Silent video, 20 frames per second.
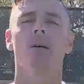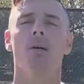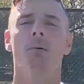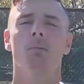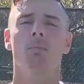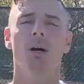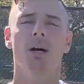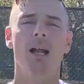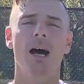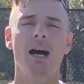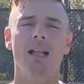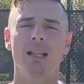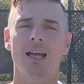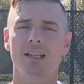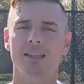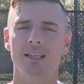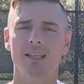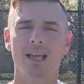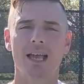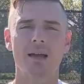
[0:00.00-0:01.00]
but I
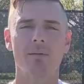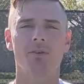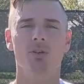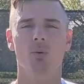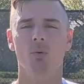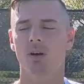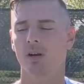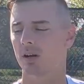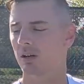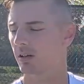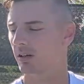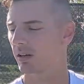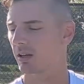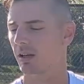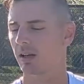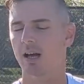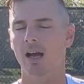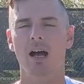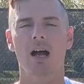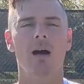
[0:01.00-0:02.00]
like the game to where
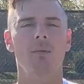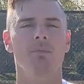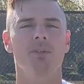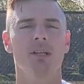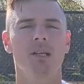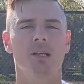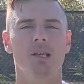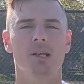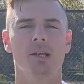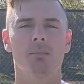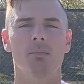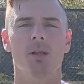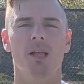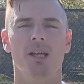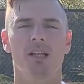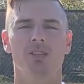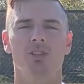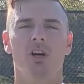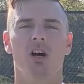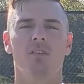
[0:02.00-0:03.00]
I'm dinking and
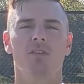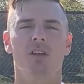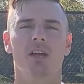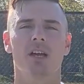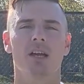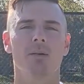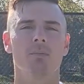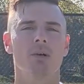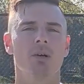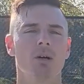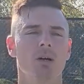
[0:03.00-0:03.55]
playing a soft game.